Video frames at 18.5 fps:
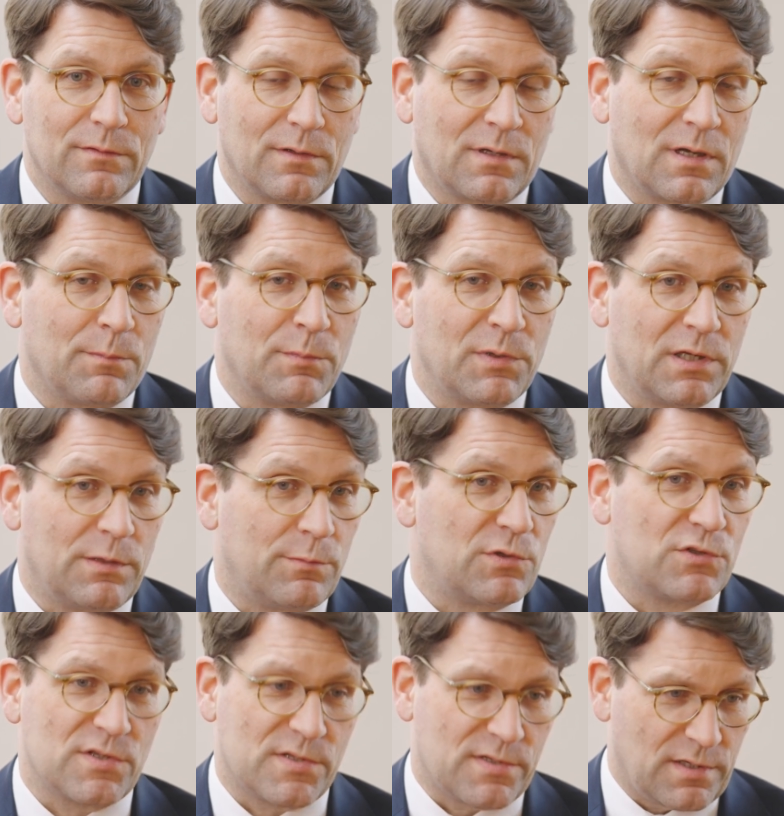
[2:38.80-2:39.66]
the company,
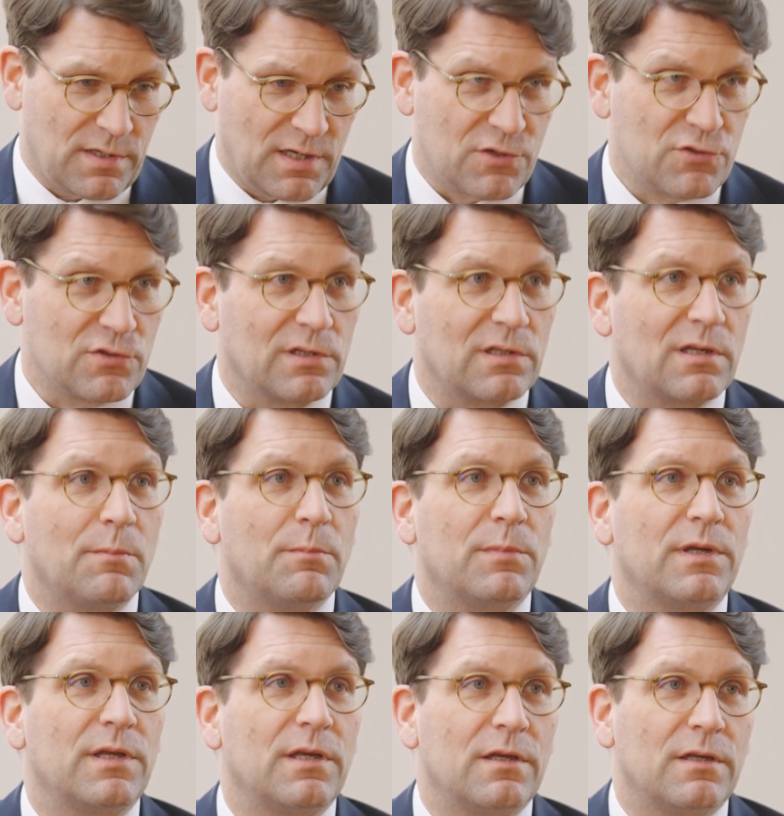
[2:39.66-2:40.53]
which is a national
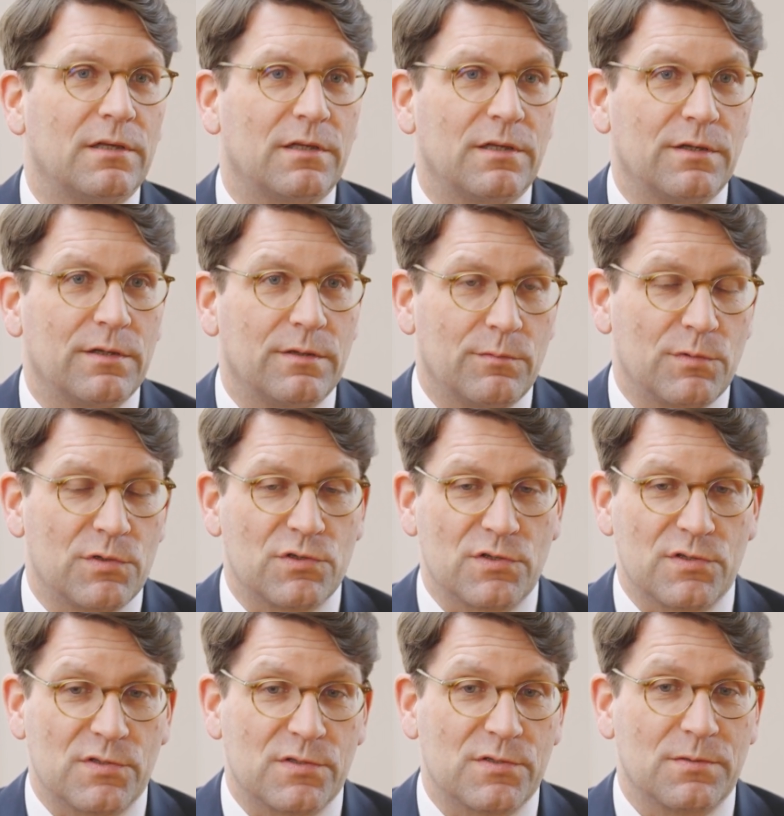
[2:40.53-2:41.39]
company and
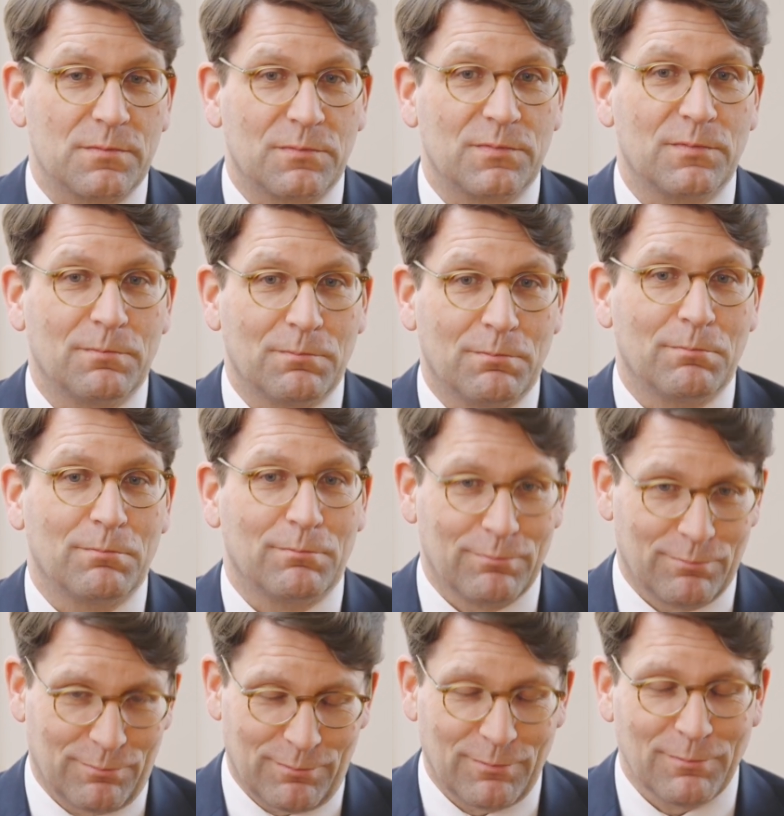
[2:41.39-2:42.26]
which is
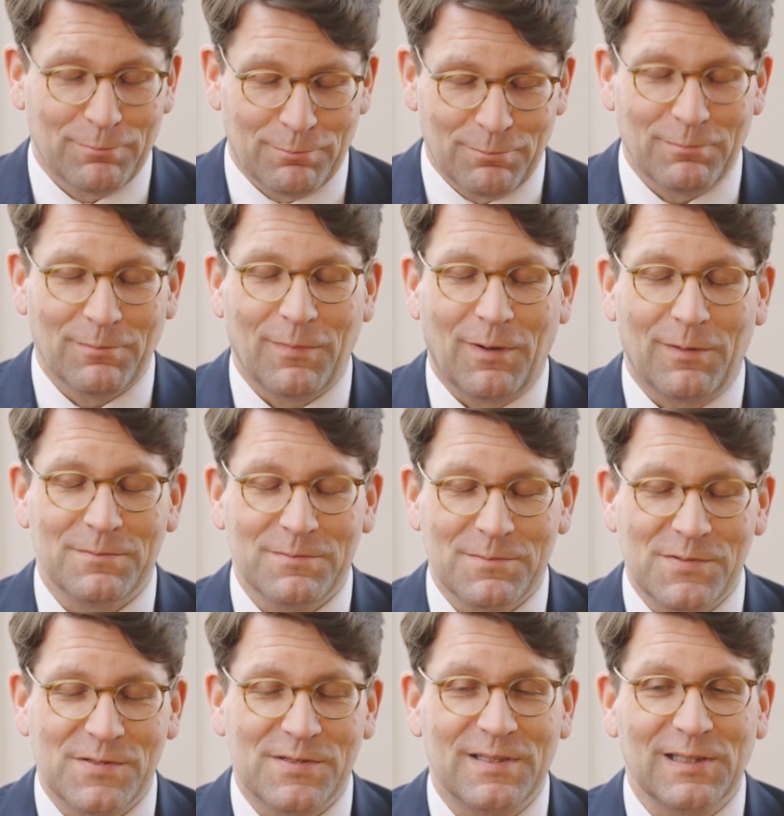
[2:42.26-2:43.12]

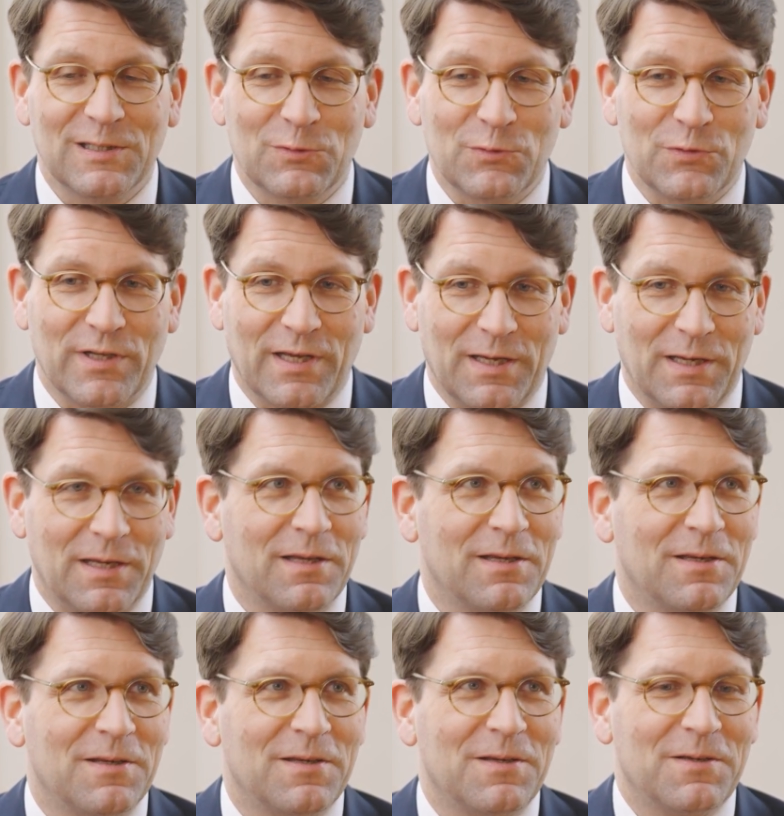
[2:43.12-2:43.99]
still today
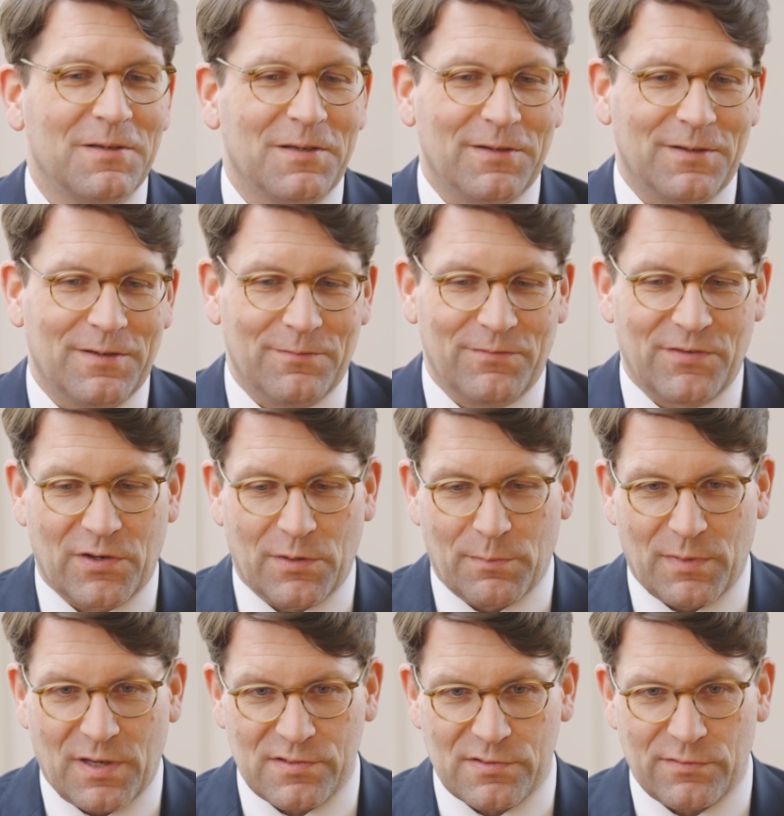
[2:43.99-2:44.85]

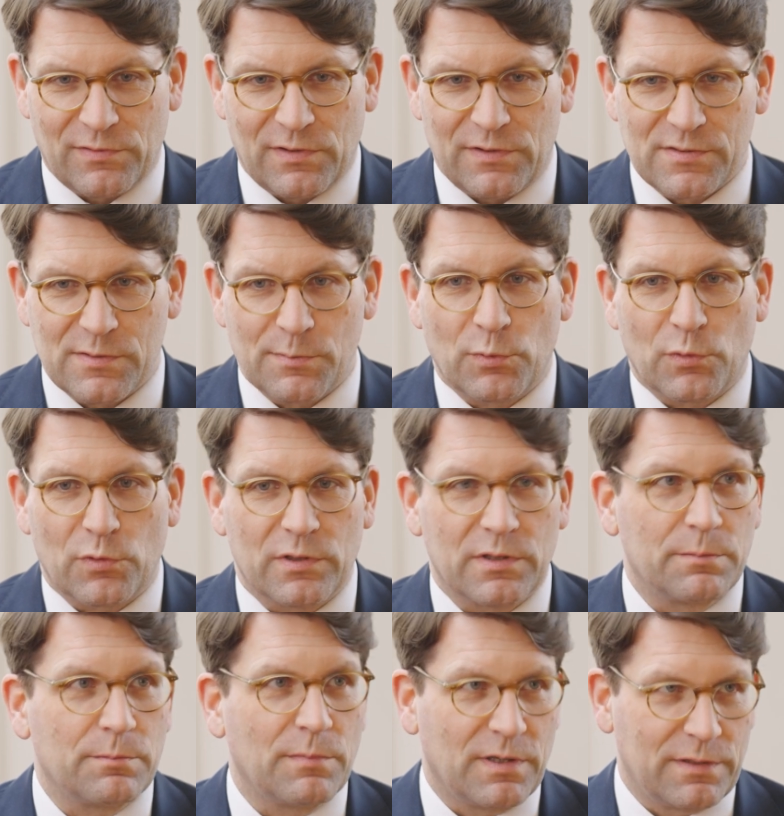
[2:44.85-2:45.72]
very massively
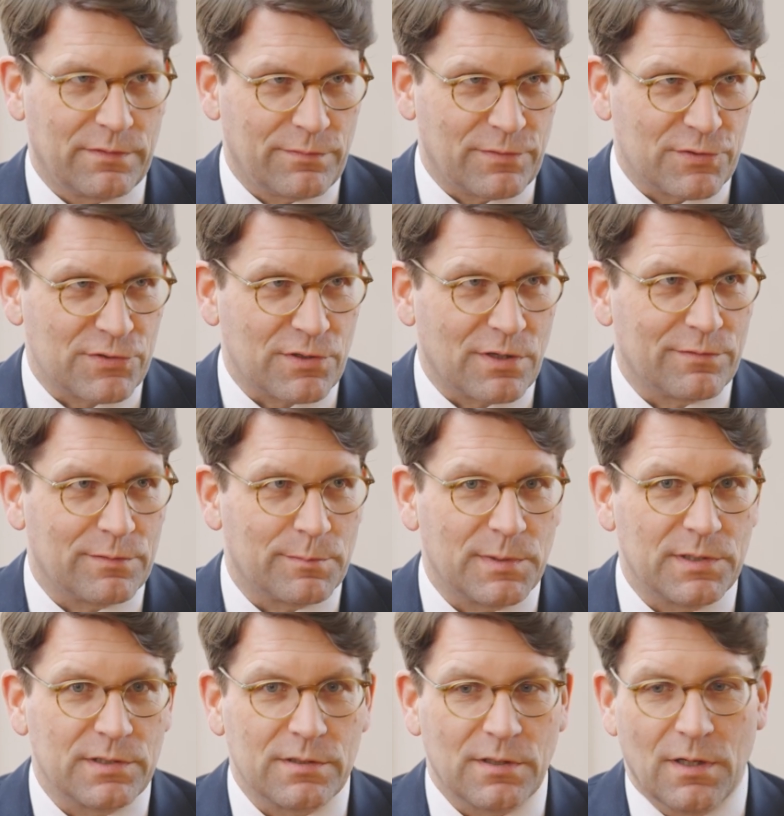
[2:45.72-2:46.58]
supported by the French
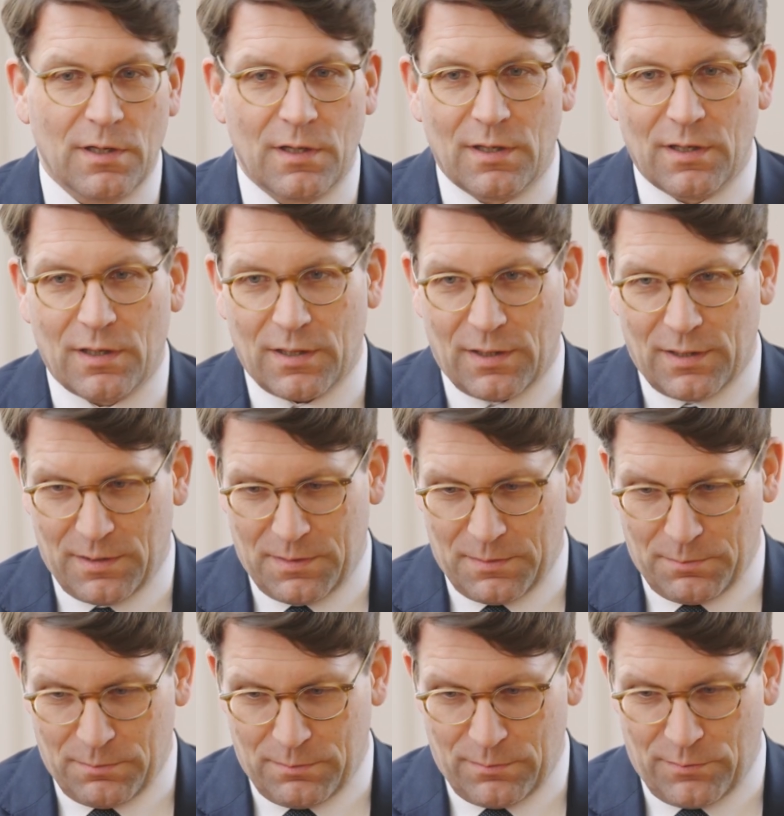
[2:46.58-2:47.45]
government.
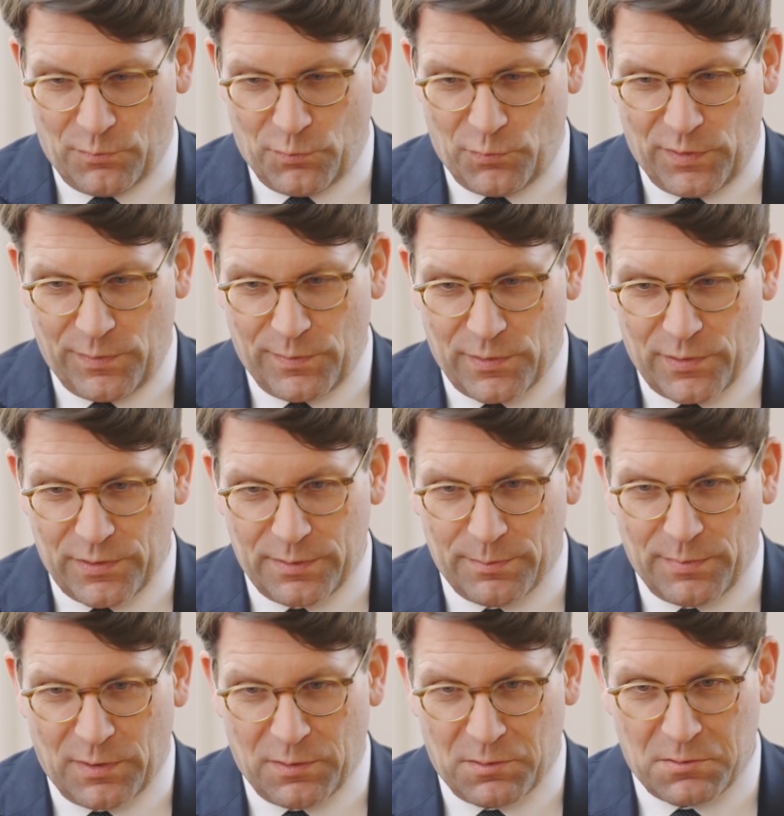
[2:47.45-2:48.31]
We were
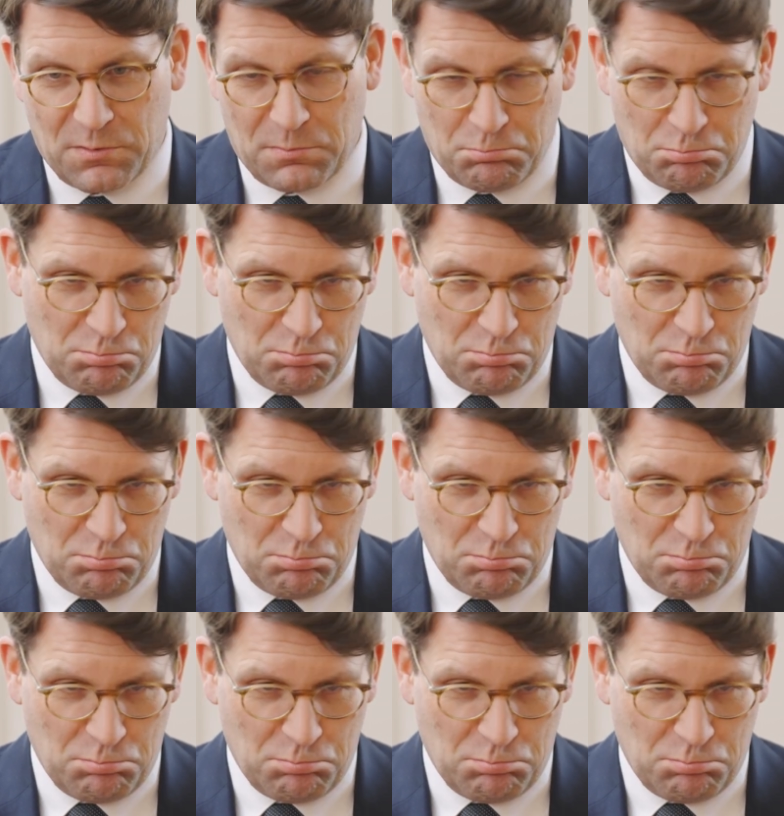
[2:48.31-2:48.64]
at about